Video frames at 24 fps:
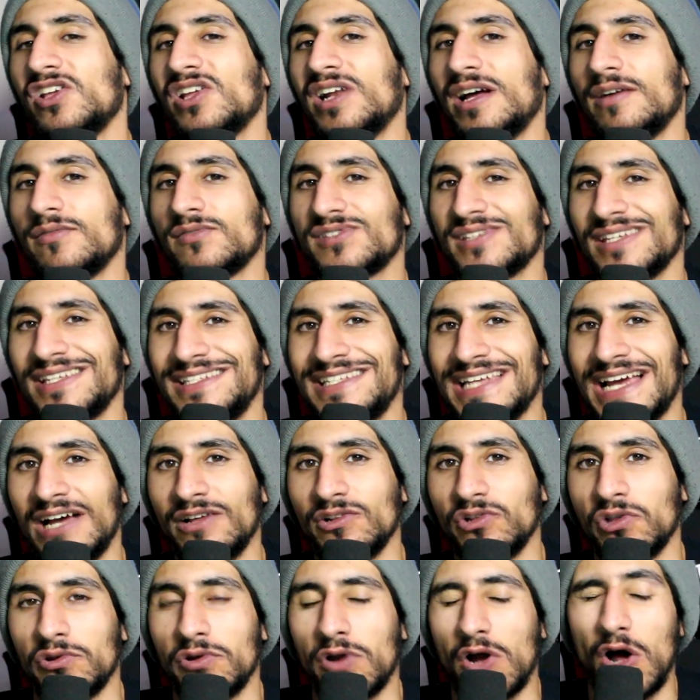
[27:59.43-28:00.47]
You can obviously
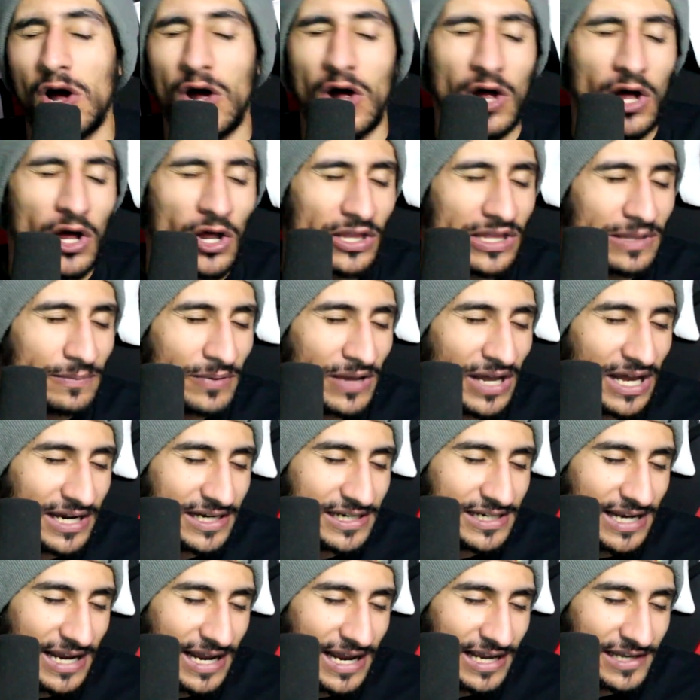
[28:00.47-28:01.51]
download all the
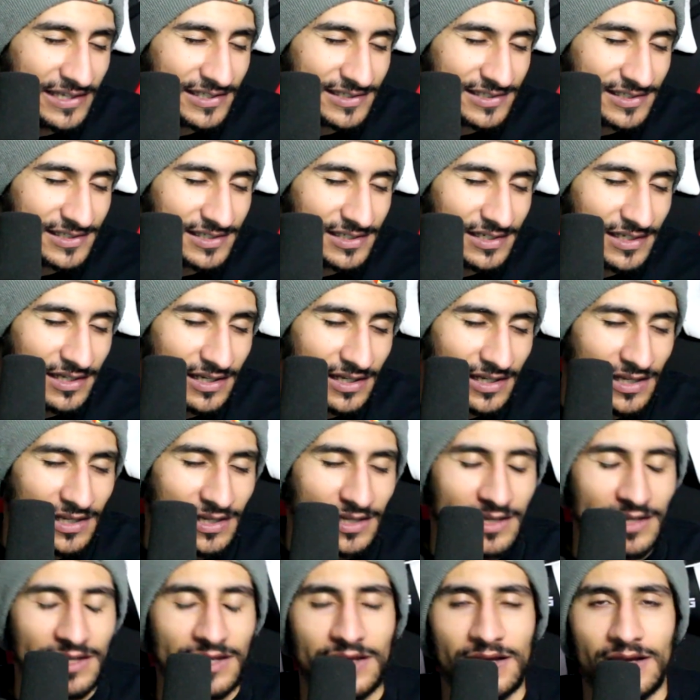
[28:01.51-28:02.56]
podcasts
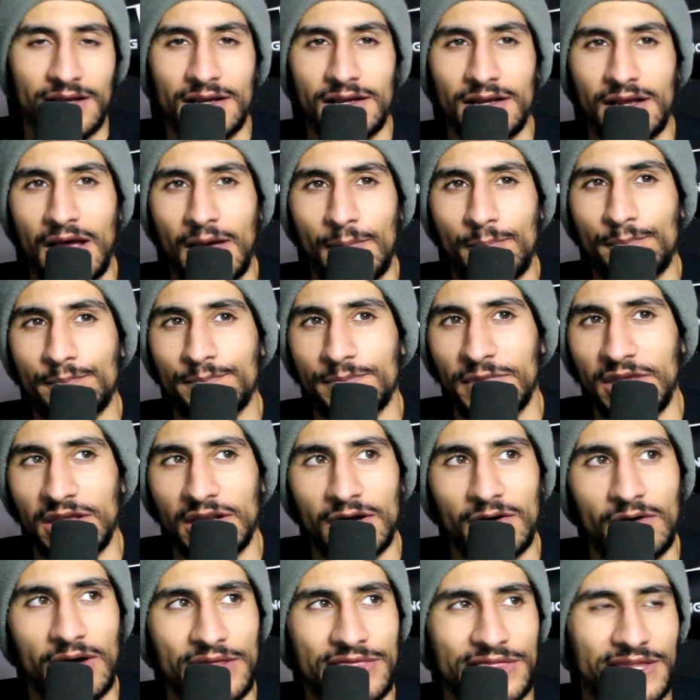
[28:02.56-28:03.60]
up,
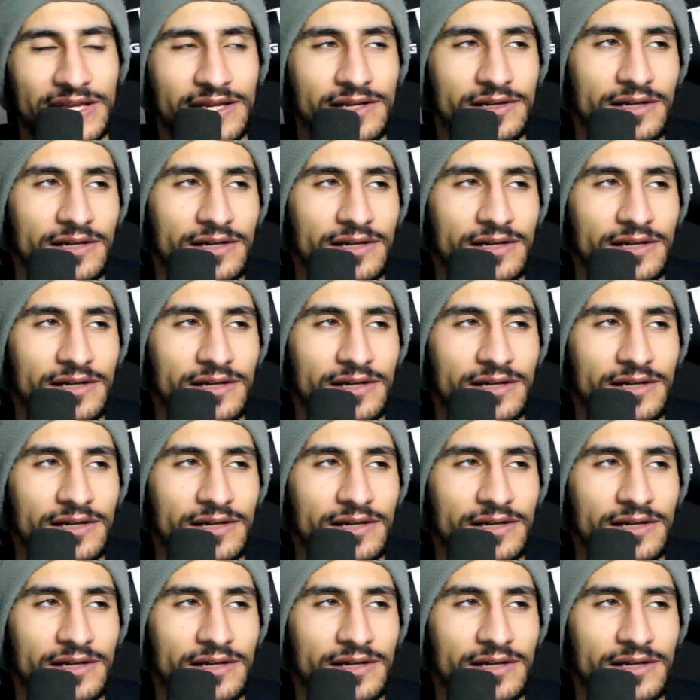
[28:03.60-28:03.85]
I